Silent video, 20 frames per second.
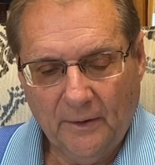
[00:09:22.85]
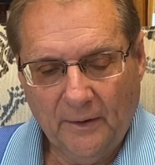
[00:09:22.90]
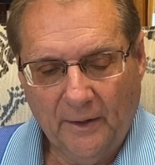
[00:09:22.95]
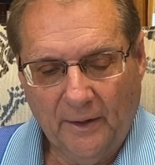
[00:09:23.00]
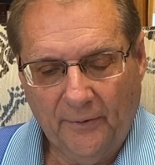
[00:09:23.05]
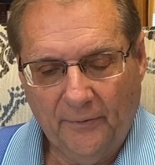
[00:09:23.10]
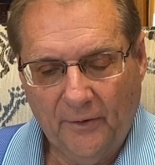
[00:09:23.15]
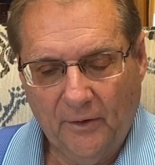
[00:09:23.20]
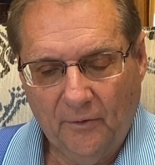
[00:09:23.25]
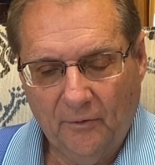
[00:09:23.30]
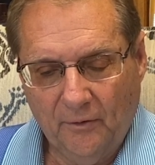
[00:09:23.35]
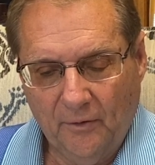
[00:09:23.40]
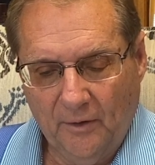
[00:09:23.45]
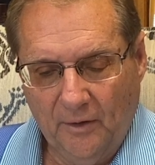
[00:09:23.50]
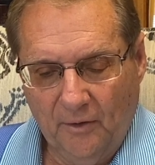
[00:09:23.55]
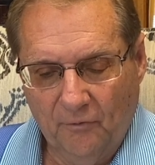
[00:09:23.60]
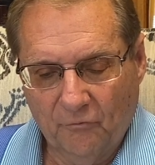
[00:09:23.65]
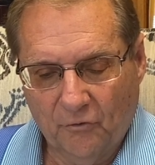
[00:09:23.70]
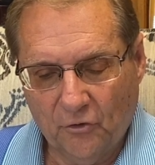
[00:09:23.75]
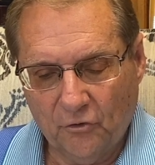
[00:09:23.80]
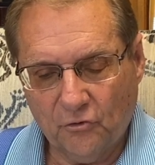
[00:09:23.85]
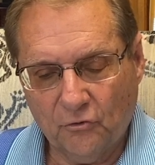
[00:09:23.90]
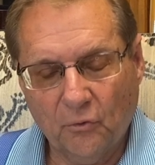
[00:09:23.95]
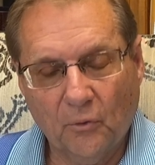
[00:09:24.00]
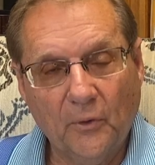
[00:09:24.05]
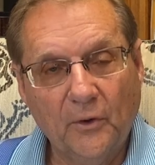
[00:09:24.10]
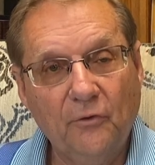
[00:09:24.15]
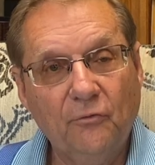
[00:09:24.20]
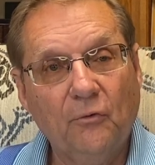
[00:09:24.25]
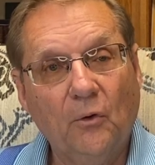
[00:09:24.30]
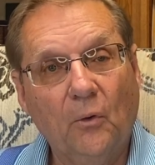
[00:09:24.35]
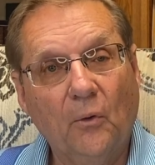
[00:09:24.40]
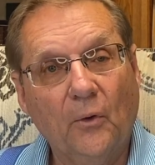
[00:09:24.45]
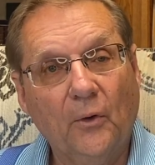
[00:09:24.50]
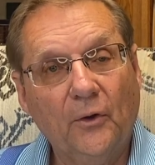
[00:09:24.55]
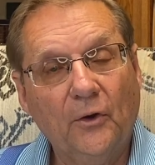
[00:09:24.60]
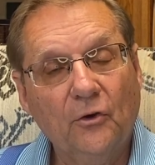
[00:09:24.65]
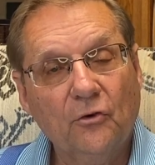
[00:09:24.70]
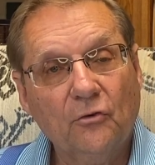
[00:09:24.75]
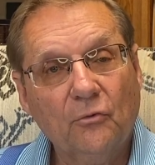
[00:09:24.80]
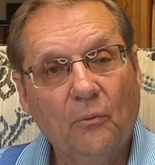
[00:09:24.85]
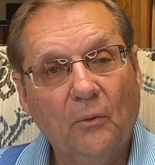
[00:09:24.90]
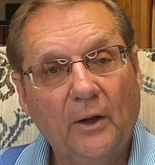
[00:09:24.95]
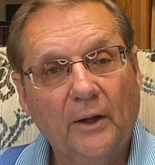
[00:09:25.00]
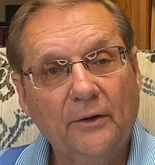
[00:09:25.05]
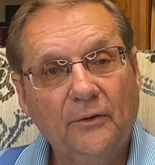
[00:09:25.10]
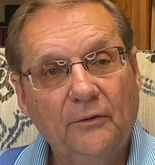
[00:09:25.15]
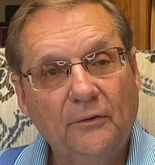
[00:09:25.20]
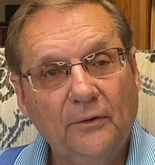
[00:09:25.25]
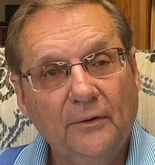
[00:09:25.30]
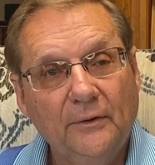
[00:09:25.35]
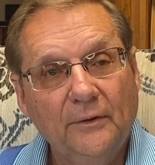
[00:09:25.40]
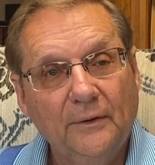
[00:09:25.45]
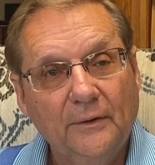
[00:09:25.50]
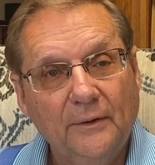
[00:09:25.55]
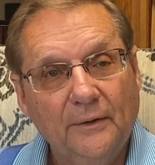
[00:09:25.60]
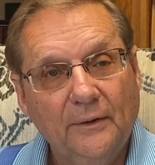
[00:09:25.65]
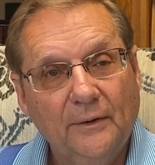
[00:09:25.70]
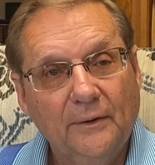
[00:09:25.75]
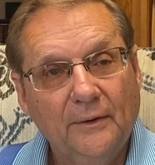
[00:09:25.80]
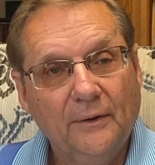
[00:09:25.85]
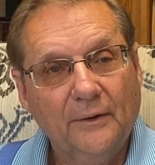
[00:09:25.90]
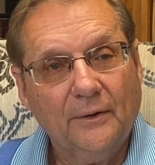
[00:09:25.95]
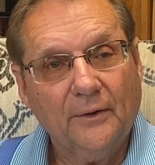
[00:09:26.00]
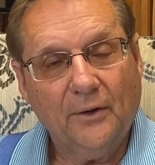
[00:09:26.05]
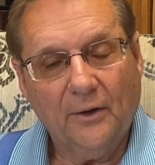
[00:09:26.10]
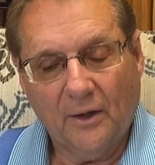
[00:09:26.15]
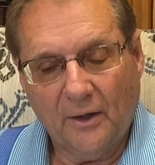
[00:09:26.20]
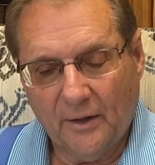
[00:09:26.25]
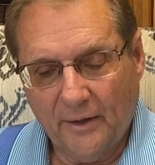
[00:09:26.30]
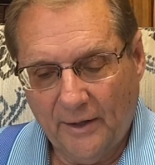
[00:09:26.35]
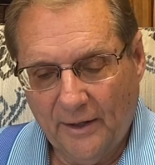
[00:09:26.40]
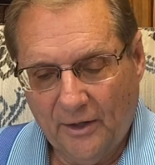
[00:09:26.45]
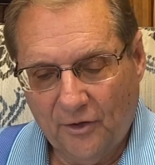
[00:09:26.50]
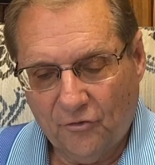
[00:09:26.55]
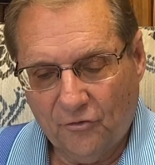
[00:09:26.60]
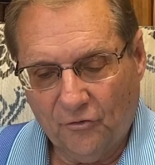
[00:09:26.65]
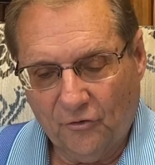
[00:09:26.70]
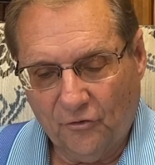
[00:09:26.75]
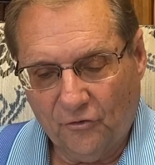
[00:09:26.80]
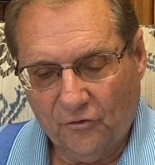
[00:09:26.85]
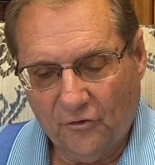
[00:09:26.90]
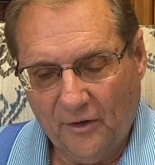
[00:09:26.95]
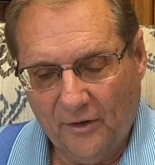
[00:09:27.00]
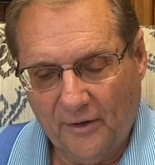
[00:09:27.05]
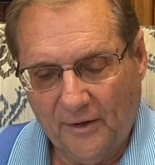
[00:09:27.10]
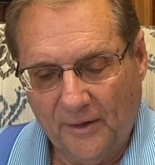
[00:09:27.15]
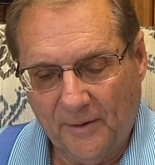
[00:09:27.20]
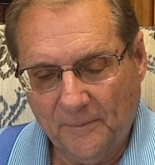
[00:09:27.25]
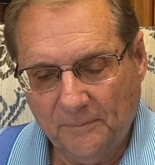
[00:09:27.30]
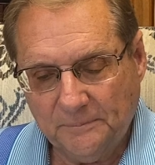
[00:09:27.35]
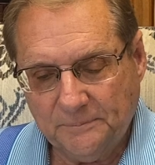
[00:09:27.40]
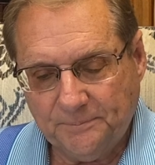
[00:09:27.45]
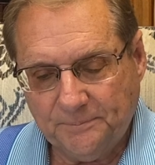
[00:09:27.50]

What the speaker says: And then in verse 24, here's what God has to say